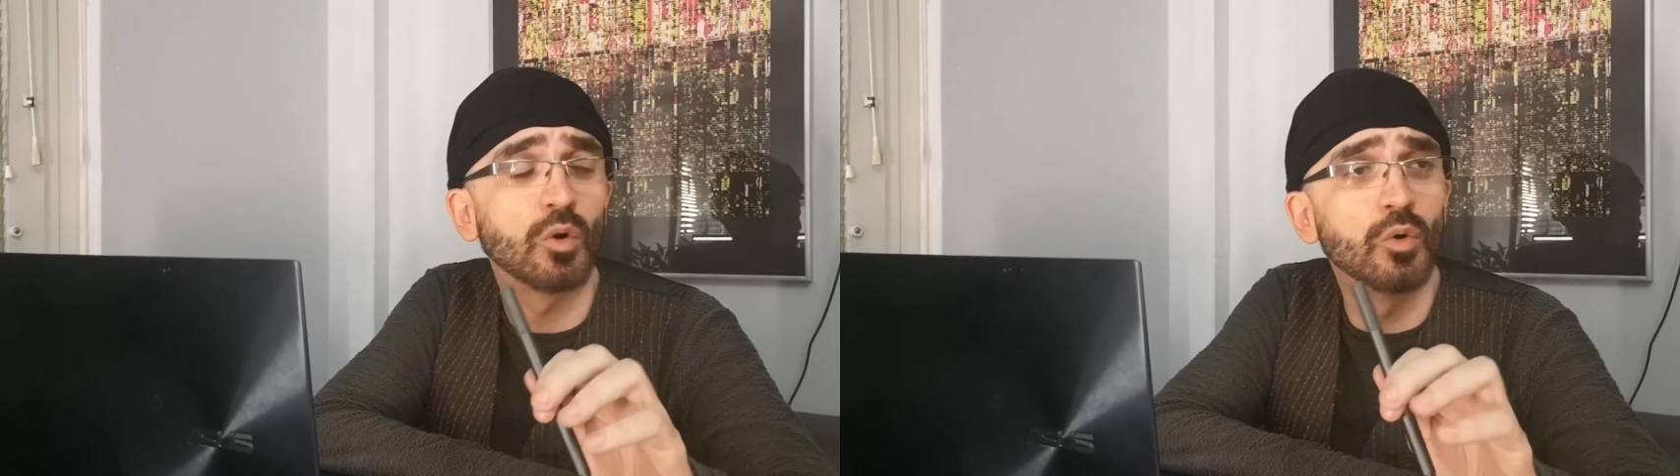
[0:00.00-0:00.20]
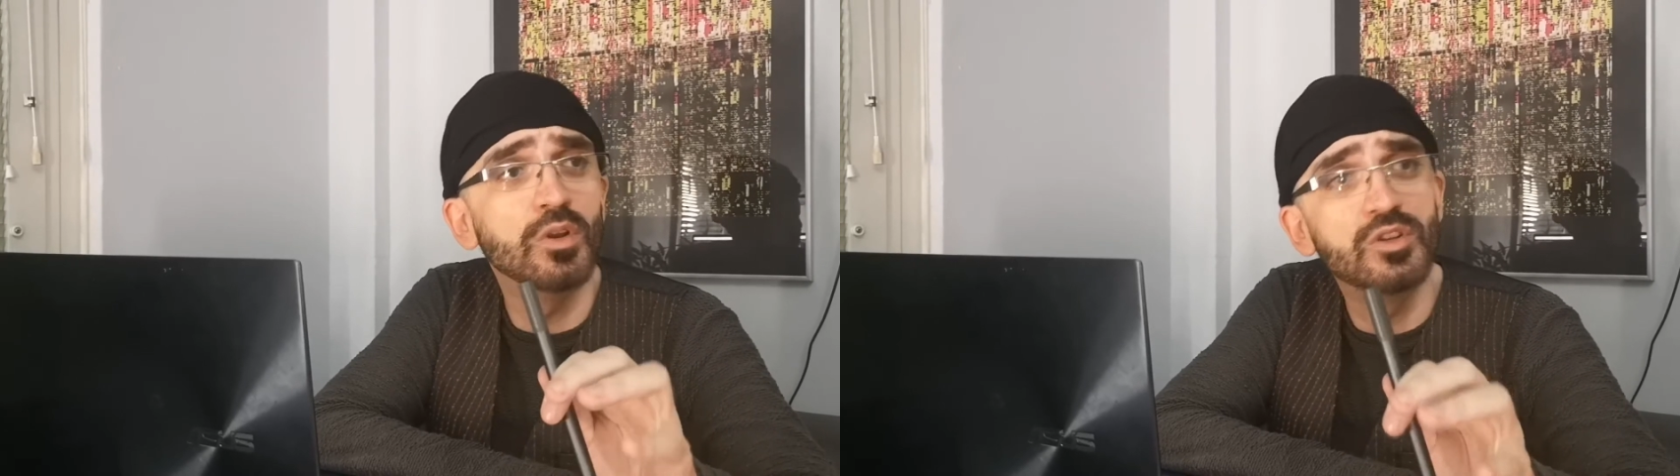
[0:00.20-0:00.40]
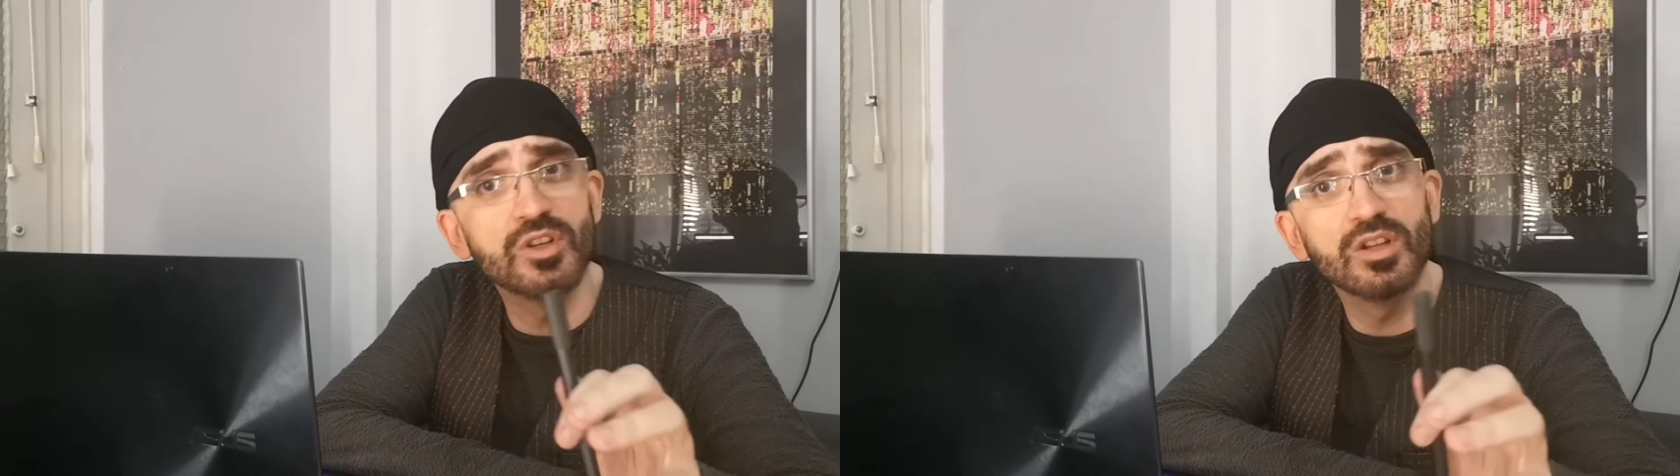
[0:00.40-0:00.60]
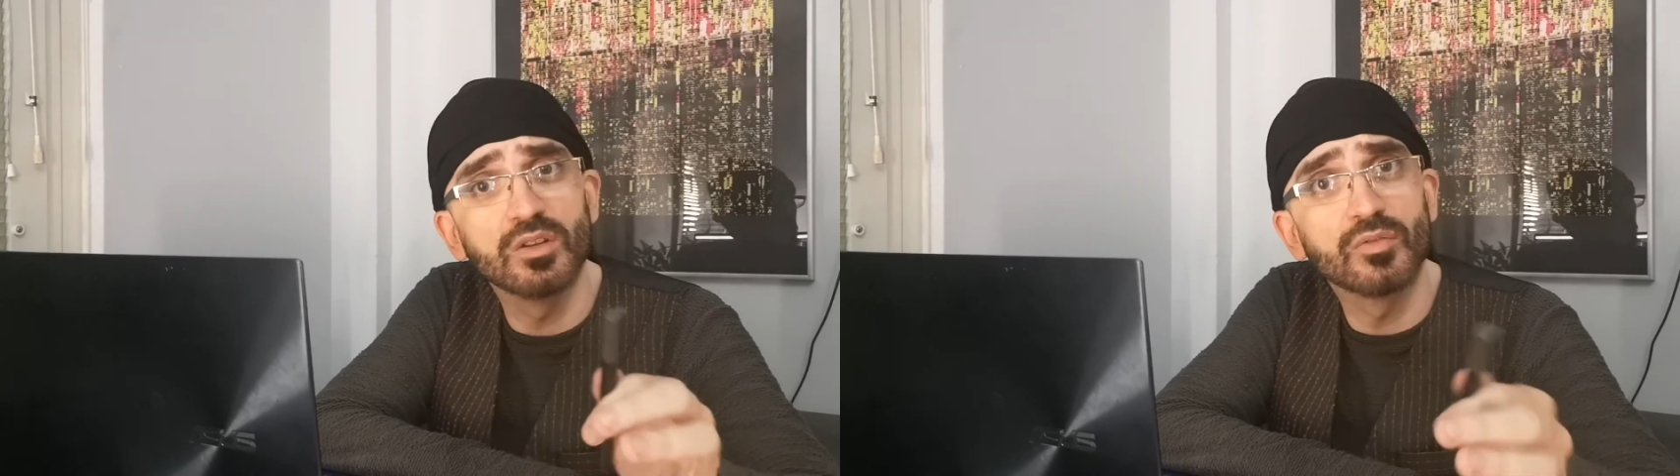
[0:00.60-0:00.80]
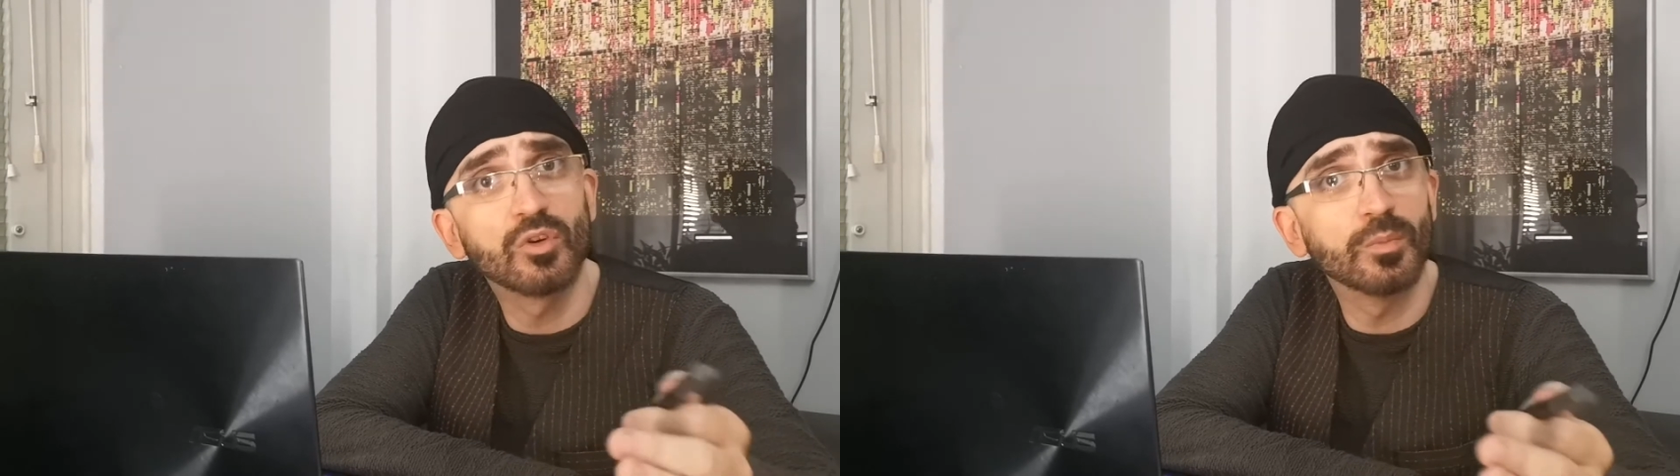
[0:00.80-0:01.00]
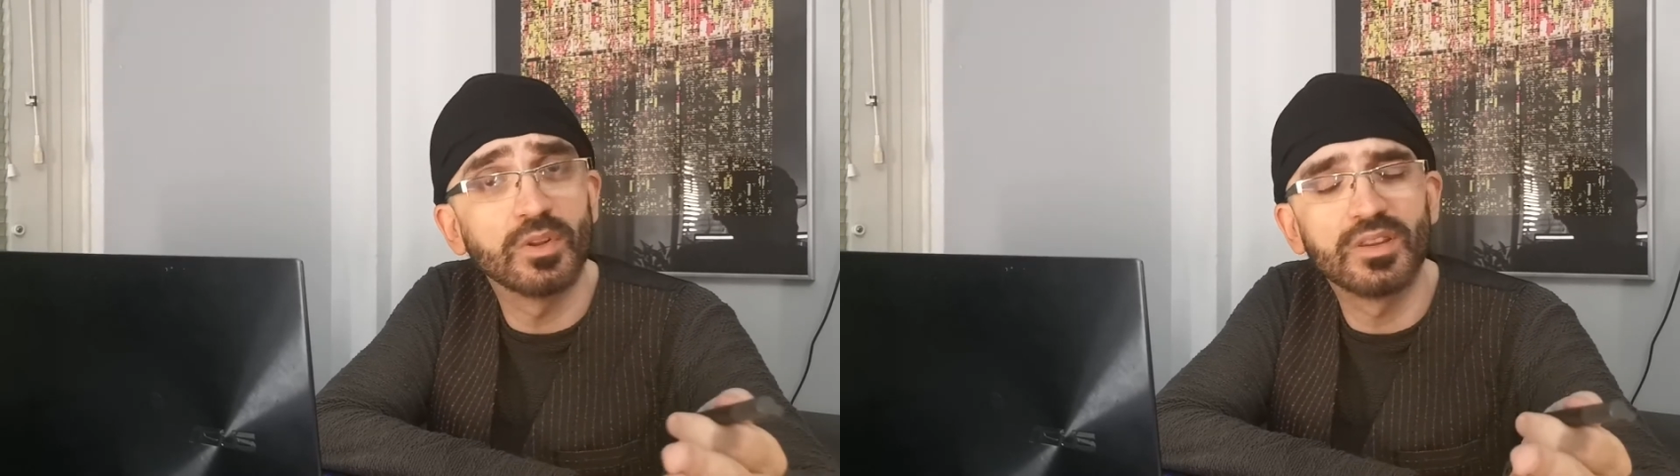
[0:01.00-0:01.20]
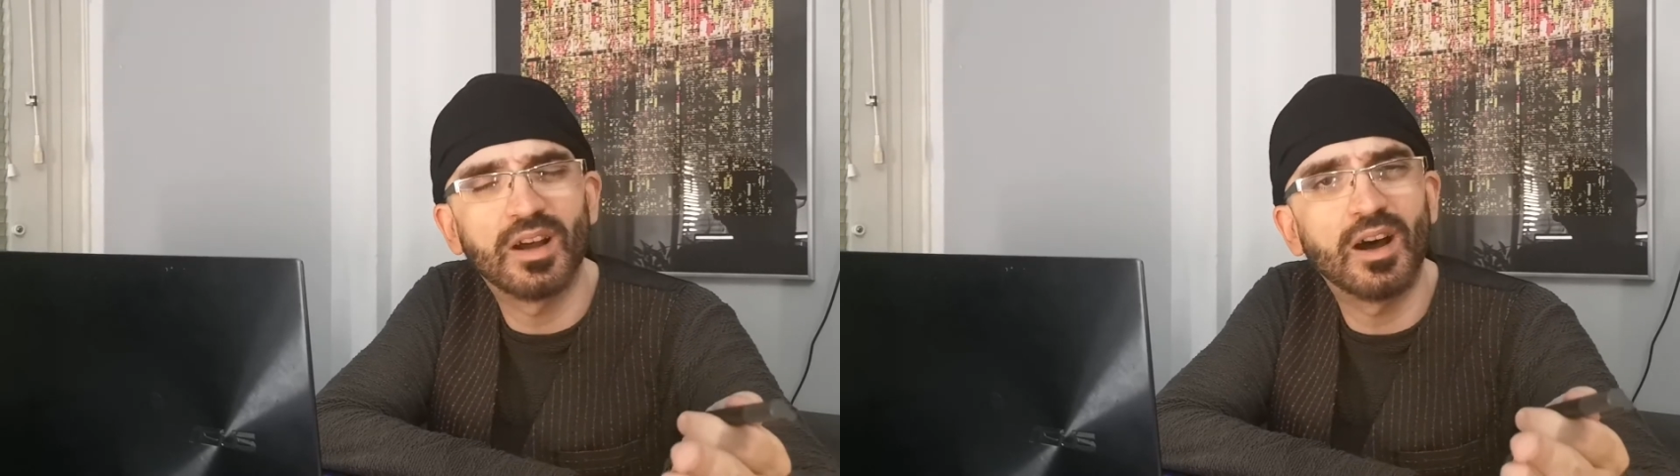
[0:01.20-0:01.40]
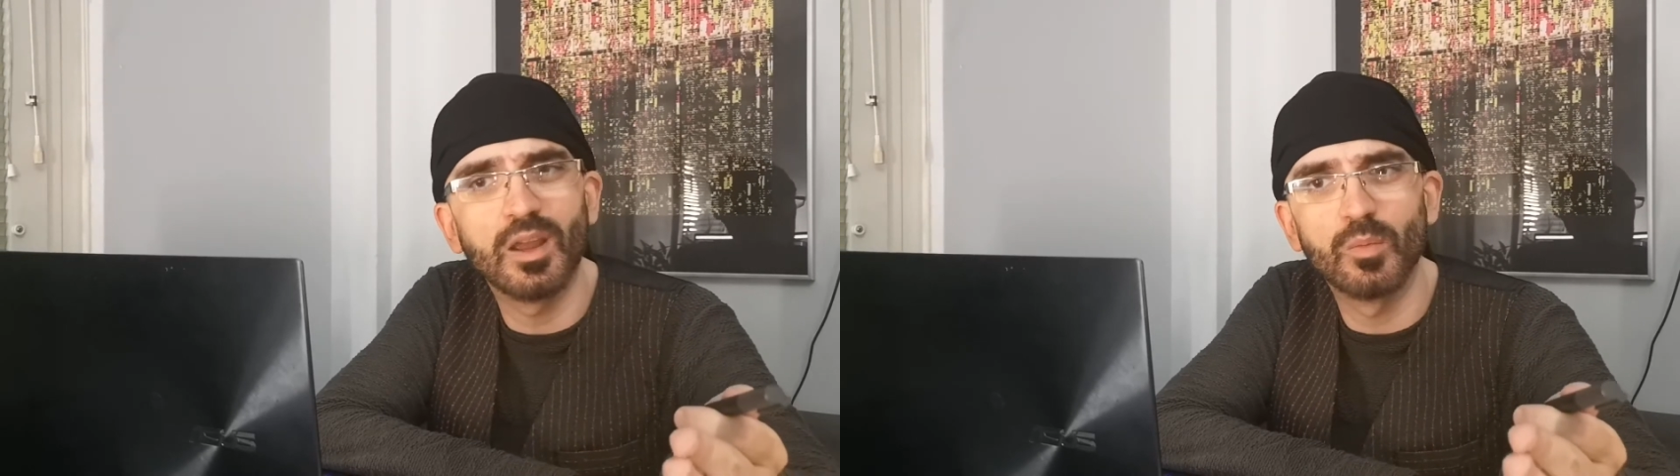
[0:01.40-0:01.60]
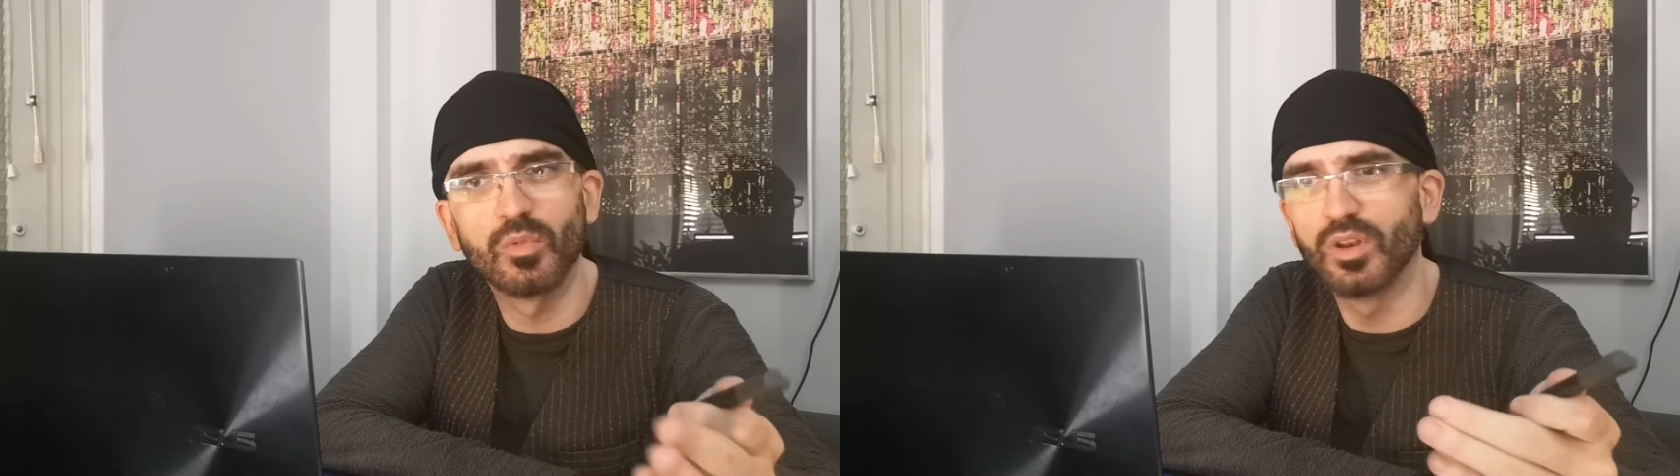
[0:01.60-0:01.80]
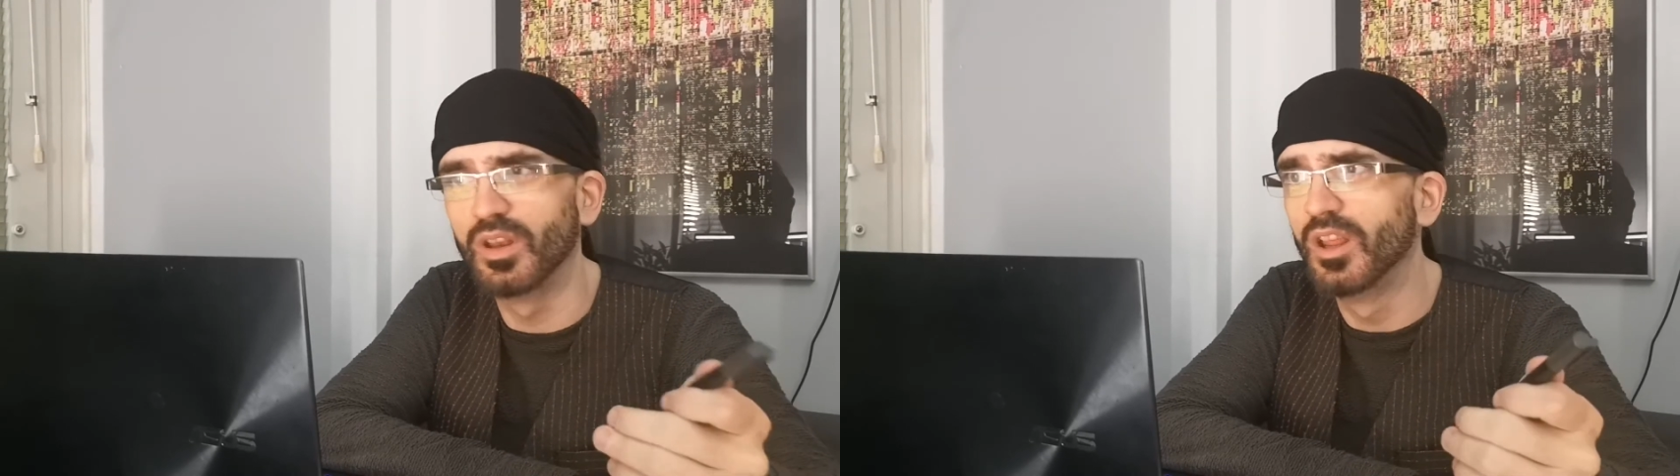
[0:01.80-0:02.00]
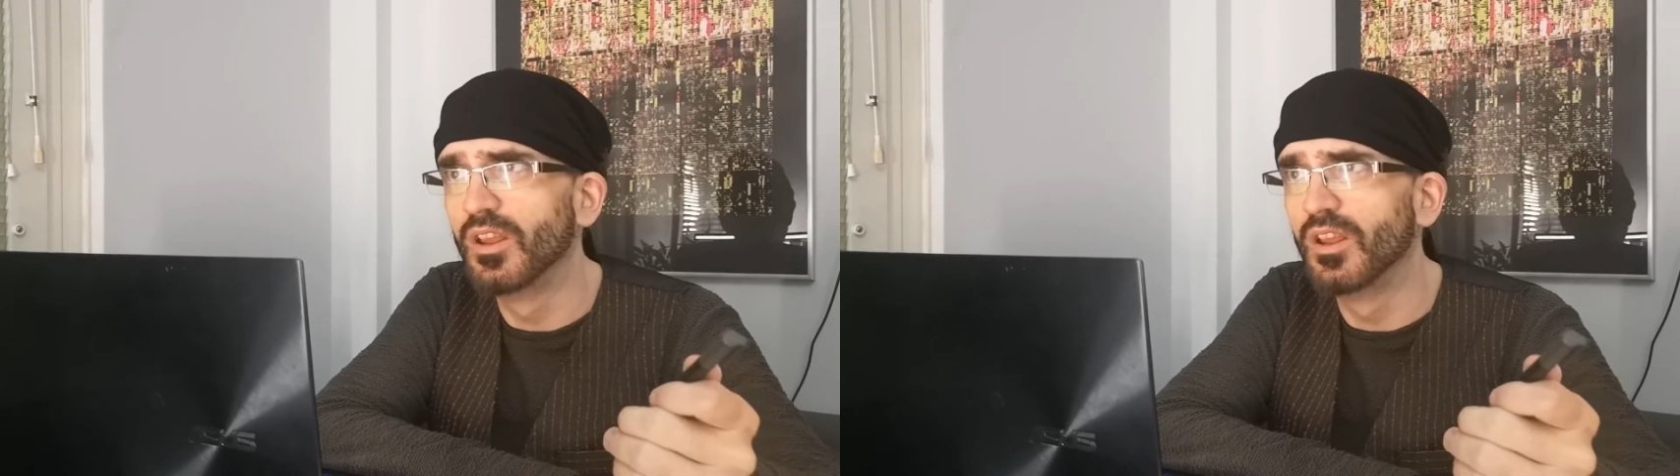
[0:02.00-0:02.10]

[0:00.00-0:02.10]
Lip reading: originated from the time when